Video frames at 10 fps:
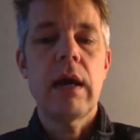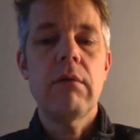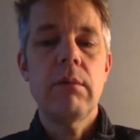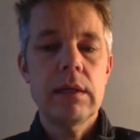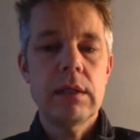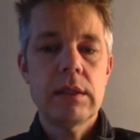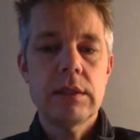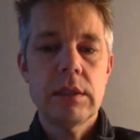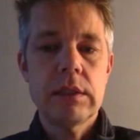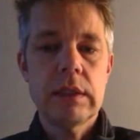I will make the
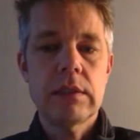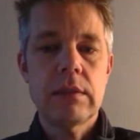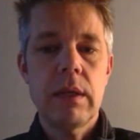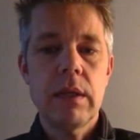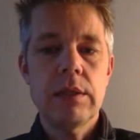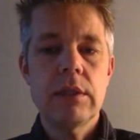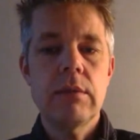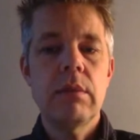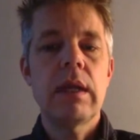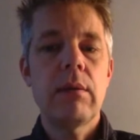decision as the manager,
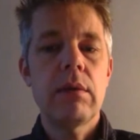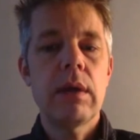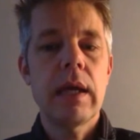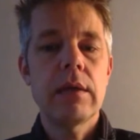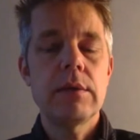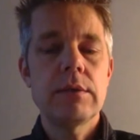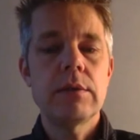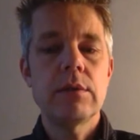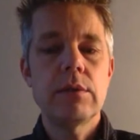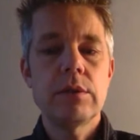but I would like you
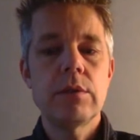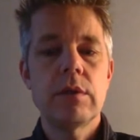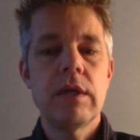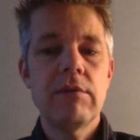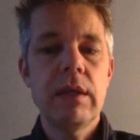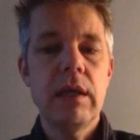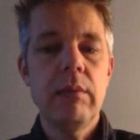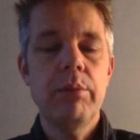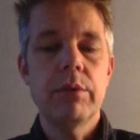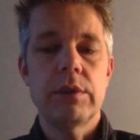to give me
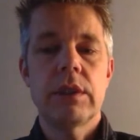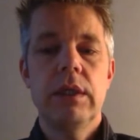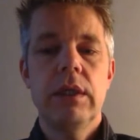input.